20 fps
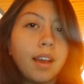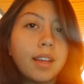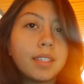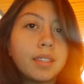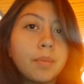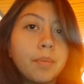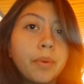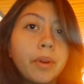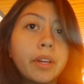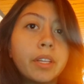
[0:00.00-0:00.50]
As
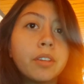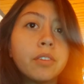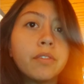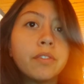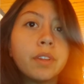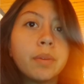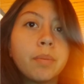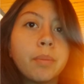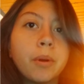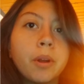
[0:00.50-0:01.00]
a part
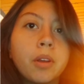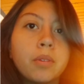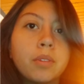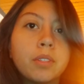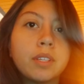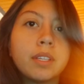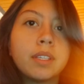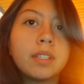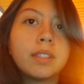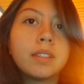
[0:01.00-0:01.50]
of the
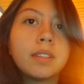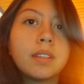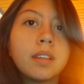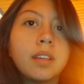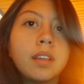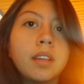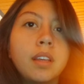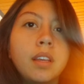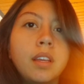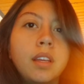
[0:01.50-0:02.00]
process,
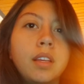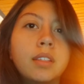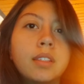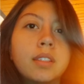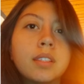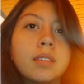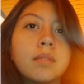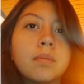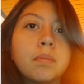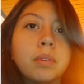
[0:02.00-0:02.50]
it is
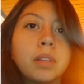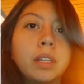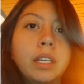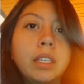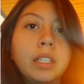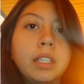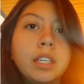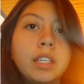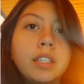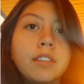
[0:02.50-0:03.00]

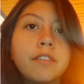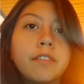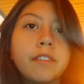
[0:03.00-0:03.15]
split in